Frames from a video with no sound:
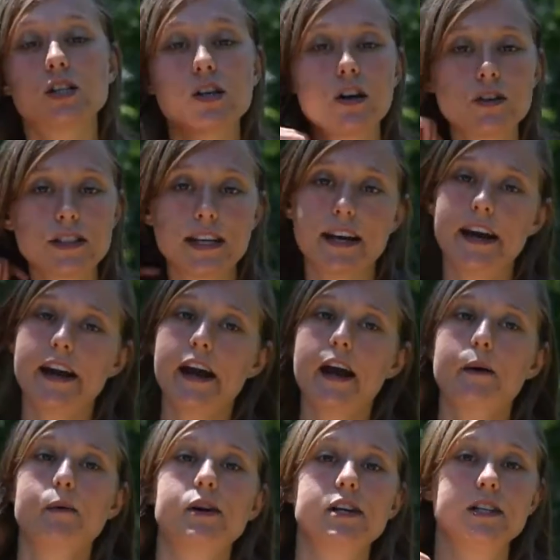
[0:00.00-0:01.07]
So today
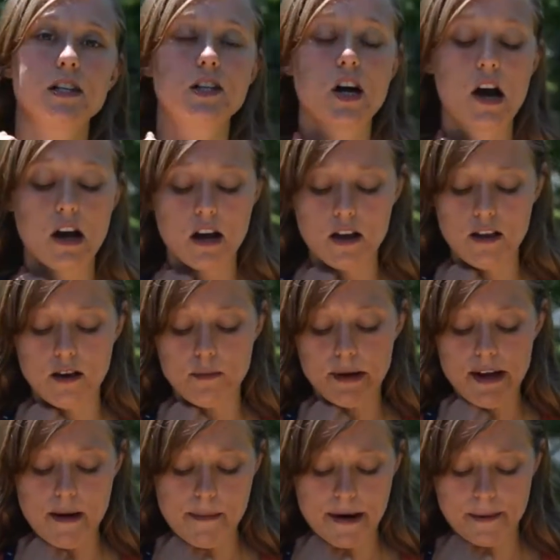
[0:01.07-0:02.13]
I wanted to talk a little
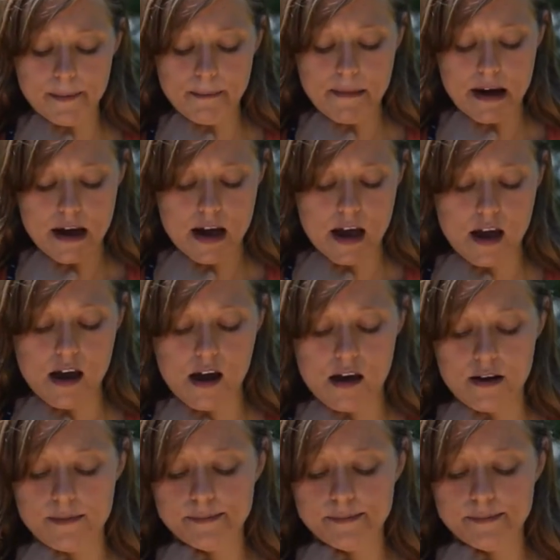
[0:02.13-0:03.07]
bit about my